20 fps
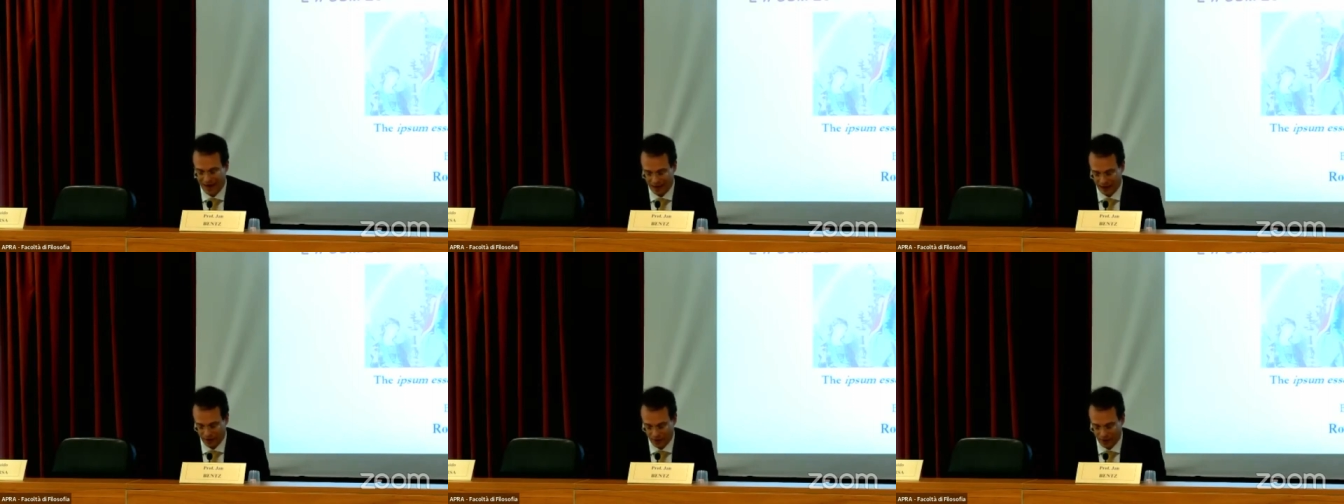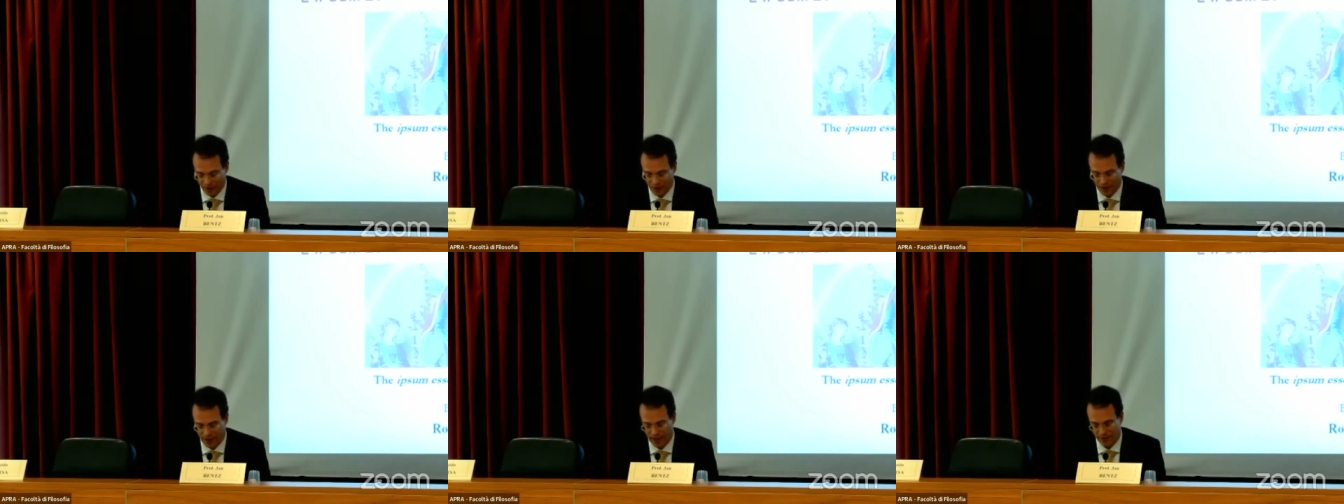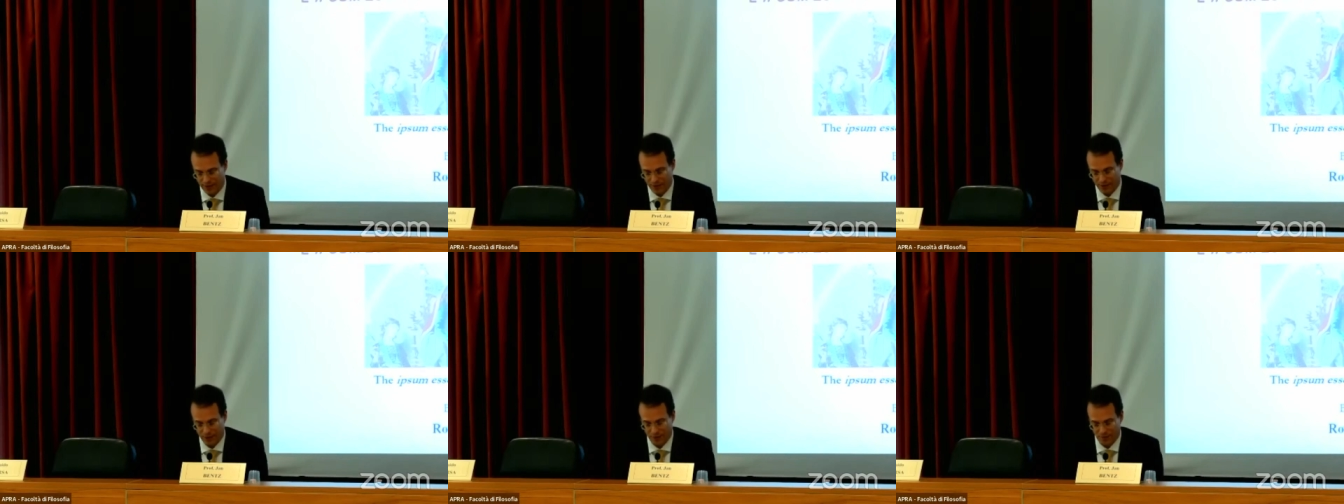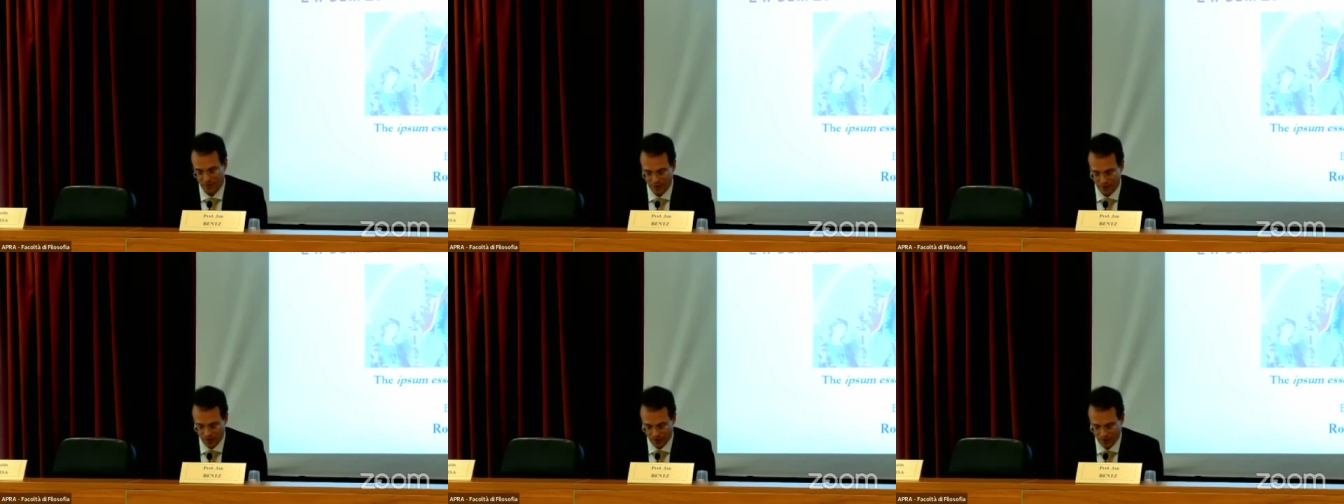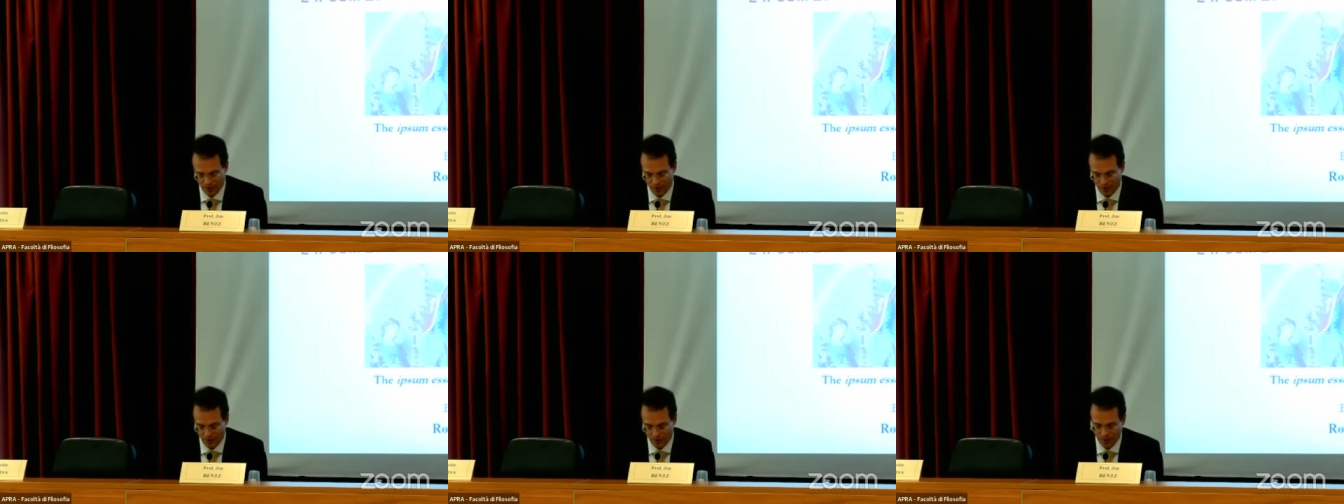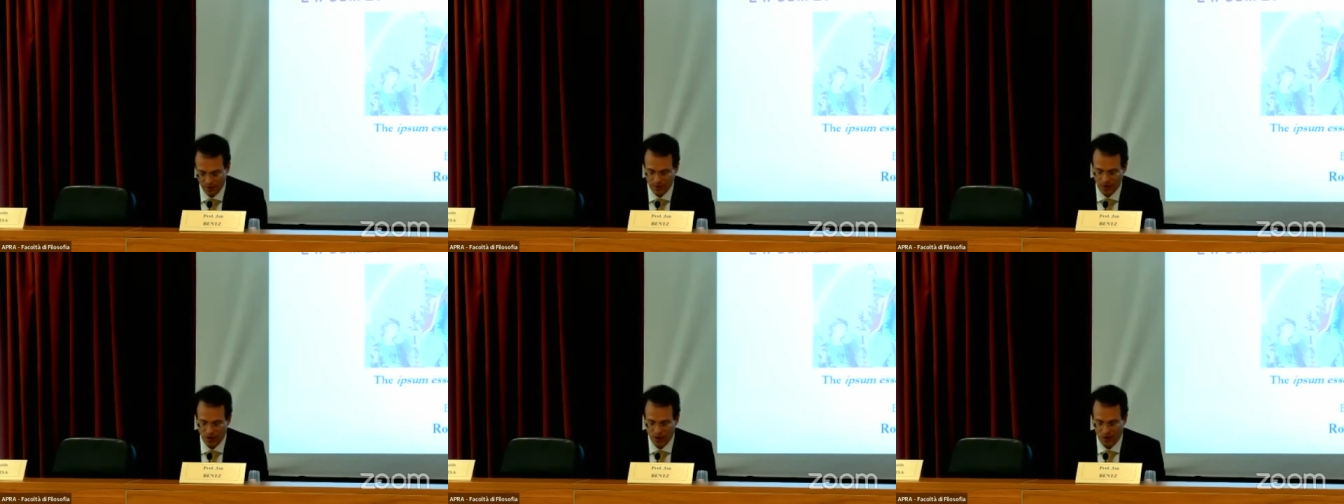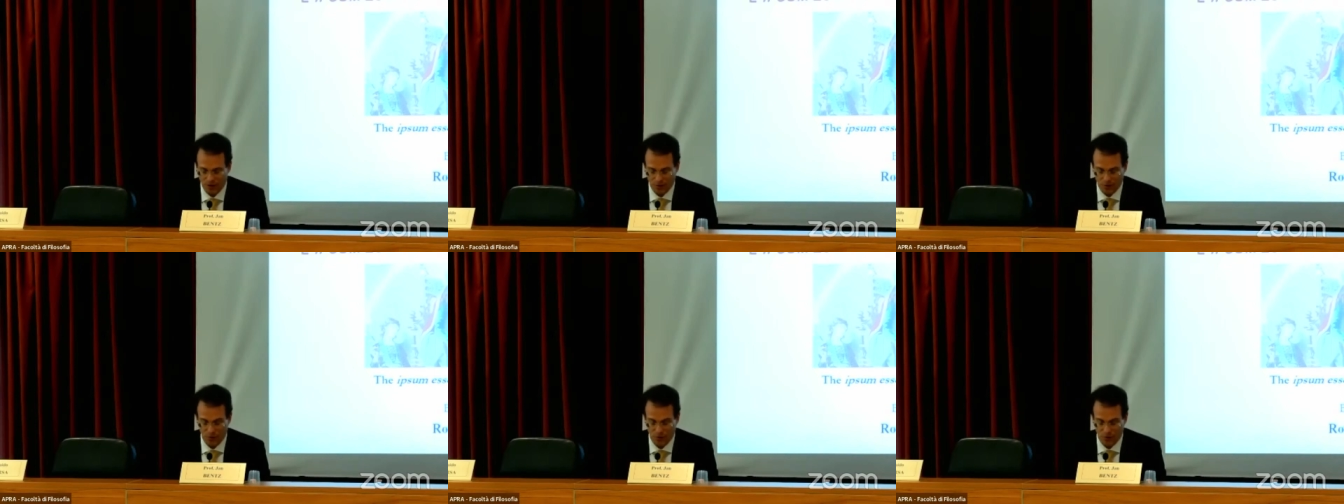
actus and subsistence